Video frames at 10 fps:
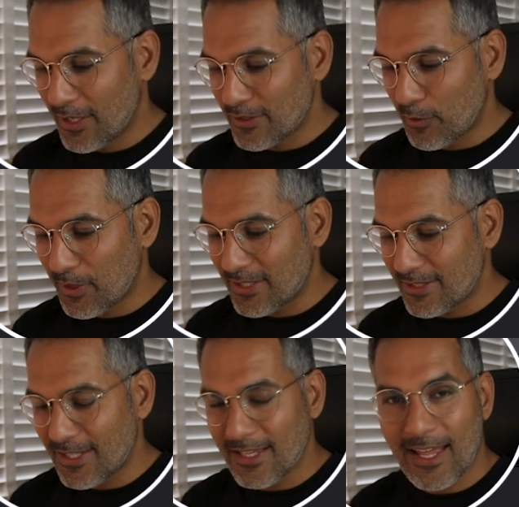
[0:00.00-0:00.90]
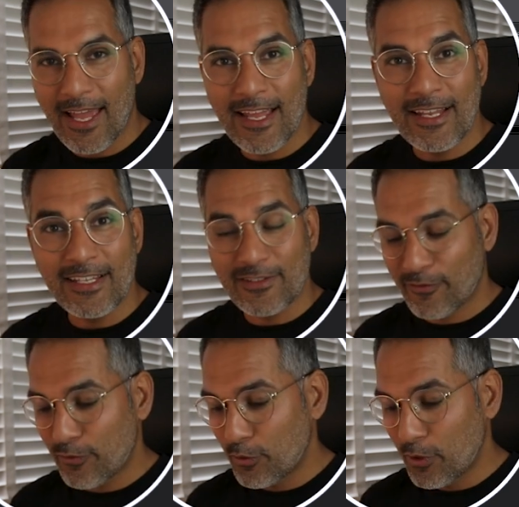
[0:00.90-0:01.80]
so we can see that in its
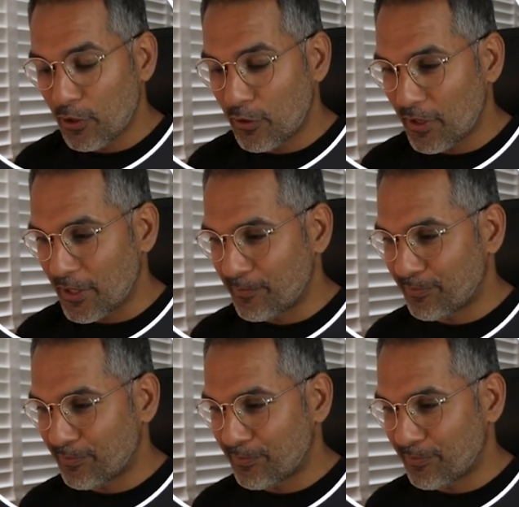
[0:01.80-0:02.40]
full glory.